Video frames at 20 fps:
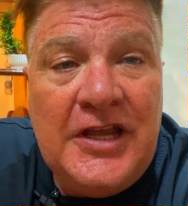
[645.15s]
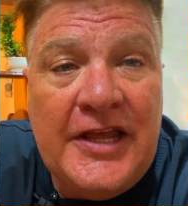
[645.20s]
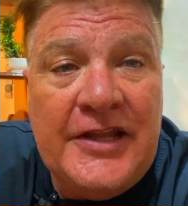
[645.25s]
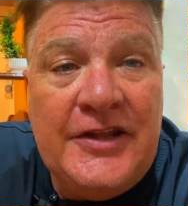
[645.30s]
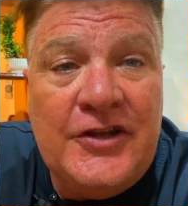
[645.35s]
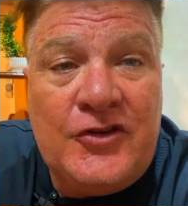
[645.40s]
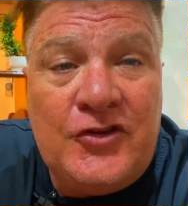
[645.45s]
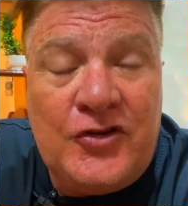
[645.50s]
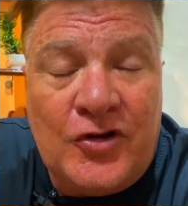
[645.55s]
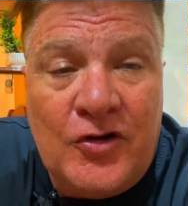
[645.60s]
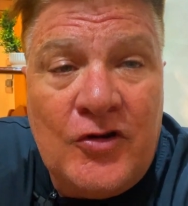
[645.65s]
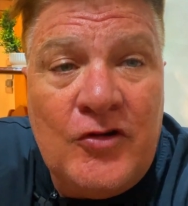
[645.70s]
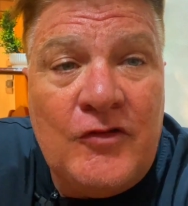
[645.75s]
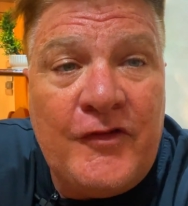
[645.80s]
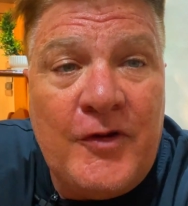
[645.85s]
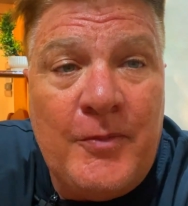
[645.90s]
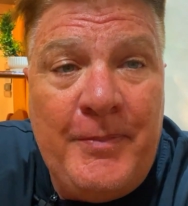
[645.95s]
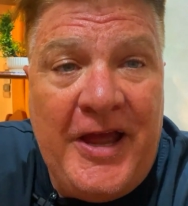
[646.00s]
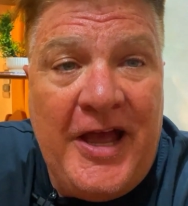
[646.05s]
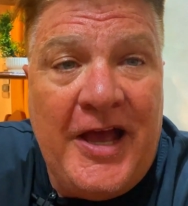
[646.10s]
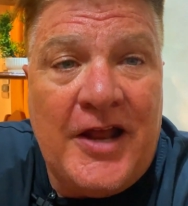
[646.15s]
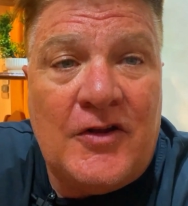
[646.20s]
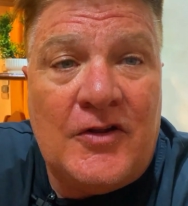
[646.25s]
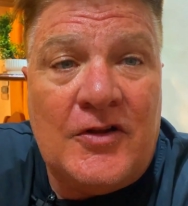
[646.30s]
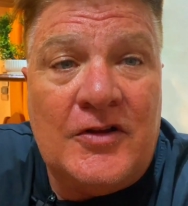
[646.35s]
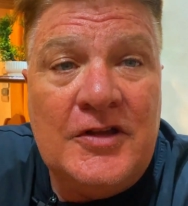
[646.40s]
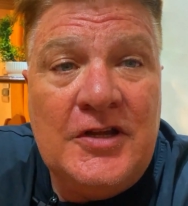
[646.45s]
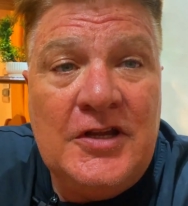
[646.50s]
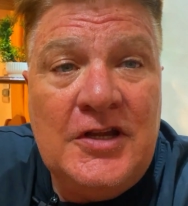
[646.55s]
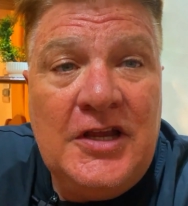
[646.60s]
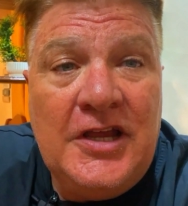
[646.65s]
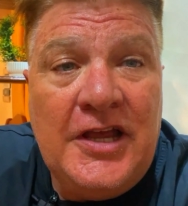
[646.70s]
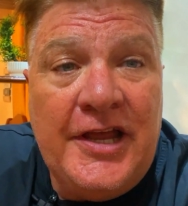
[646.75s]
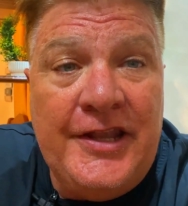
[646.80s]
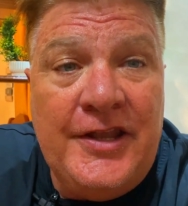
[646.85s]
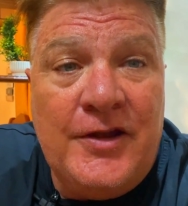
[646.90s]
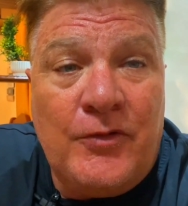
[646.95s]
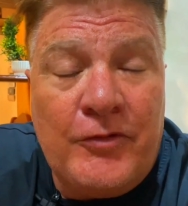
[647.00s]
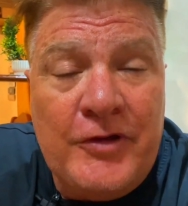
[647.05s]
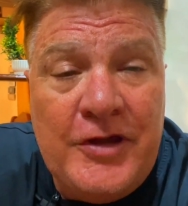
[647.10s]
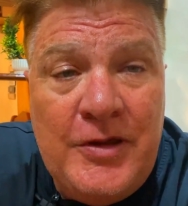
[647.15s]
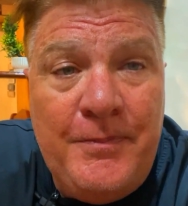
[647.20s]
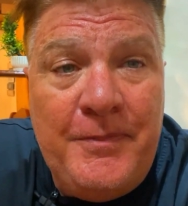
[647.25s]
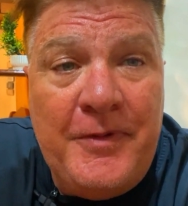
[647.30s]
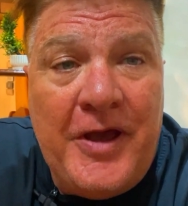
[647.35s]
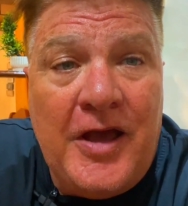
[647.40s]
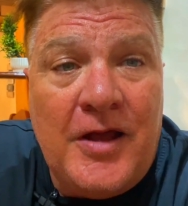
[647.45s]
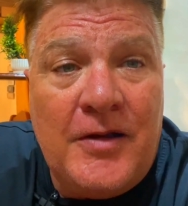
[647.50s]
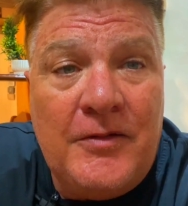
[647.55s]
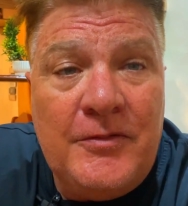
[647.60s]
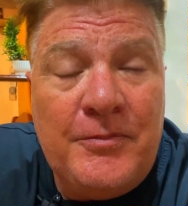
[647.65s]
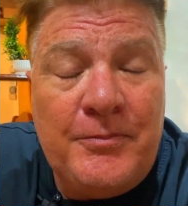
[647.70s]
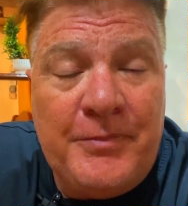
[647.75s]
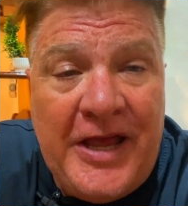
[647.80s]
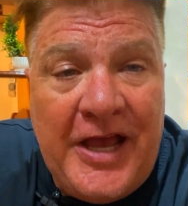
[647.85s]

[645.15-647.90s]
And the turnover battle and the rebound